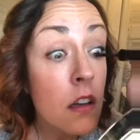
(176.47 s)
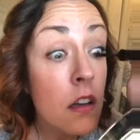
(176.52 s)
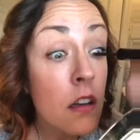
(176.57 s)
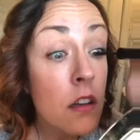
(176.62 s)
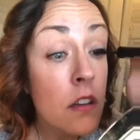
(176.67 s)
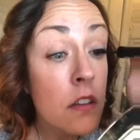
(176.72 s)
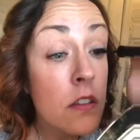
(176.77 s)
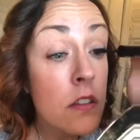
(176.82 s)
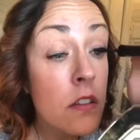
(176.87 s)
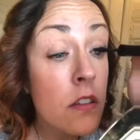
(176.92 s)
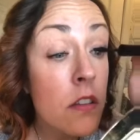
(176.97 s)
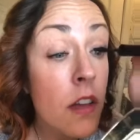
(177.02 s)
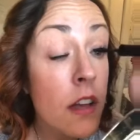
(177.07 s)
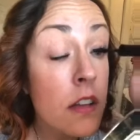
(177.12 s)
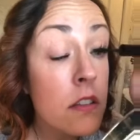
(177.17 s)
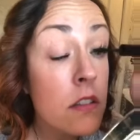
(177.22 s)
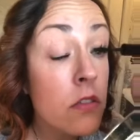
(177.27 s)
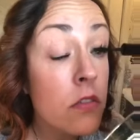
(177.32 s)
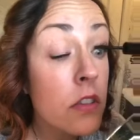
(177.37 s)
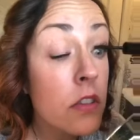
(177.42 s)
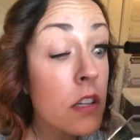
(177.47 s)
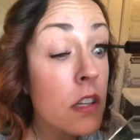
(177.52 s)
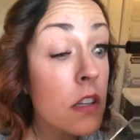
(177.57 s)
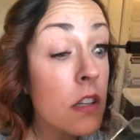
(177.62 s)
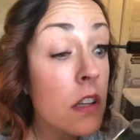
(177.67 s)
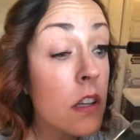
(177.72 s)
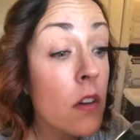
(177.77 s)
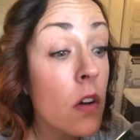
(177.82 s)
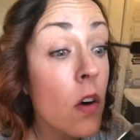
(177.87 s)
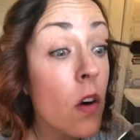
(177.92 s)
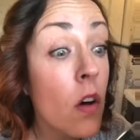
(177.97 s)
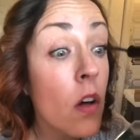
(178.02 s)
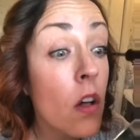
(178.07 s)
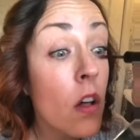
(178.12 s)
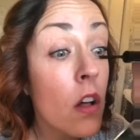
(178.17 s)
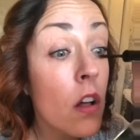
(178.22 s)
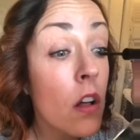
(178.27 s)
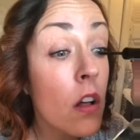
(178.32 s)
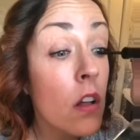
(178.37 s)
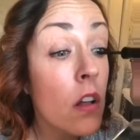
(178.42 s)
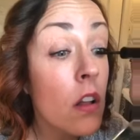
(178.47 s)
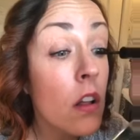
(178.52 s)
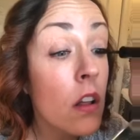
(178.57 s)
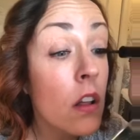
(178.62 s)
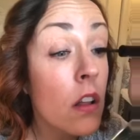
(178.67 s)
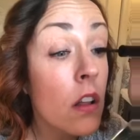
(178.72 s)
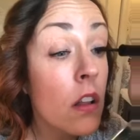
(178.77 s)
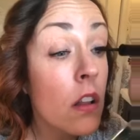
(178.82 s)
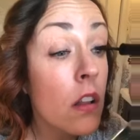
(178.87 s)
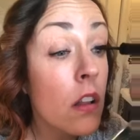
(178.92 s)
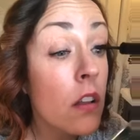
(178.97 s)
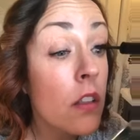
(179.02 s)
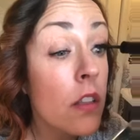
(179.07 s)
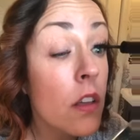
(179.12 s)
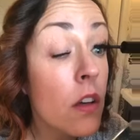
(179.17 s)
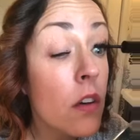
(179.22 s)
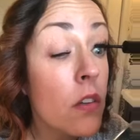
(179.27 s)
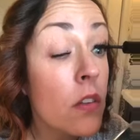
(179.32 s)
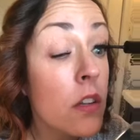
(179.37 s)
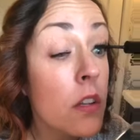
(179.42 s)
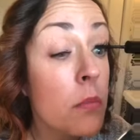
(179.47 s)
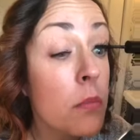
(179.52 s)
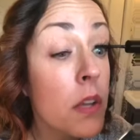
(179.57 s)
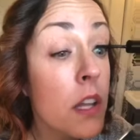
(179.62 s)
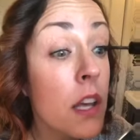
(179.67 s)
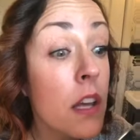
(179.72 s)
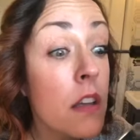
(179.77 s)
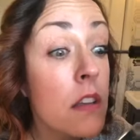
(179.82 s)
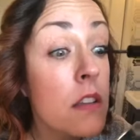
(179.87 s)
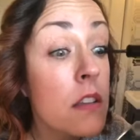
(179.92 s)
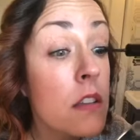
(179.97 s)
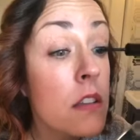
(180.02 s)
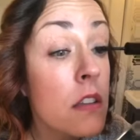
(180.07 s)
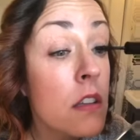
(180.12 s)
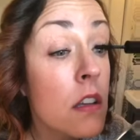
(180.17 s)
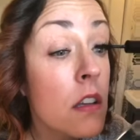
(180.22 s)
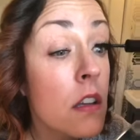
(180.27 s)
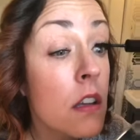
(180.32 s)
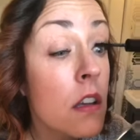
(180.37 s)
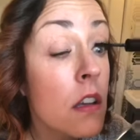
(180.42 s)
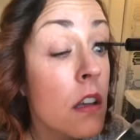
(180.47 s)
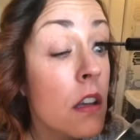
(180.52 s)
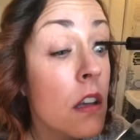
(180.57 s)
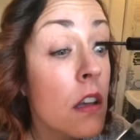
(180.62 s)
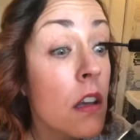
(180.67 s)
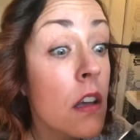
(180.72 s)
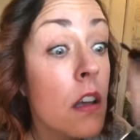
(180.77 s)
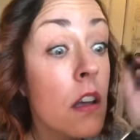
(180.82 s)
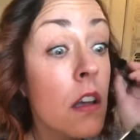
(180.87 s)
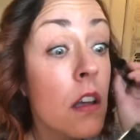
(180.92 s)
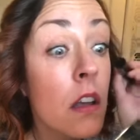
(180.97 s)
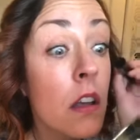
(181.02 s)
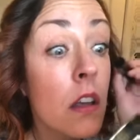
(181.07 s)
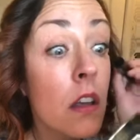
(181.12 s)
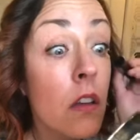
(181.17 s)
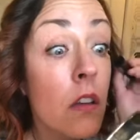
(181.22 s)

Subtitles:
so that's really the only place you